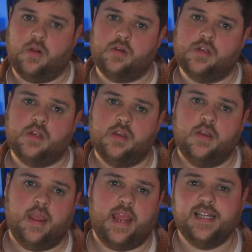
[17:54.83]
ground.
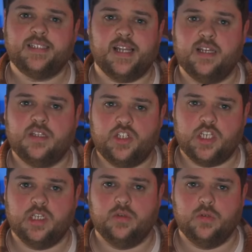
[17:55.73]
Inside the
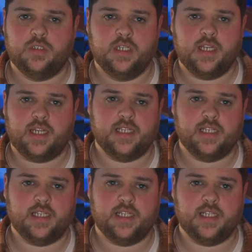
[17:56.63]
geode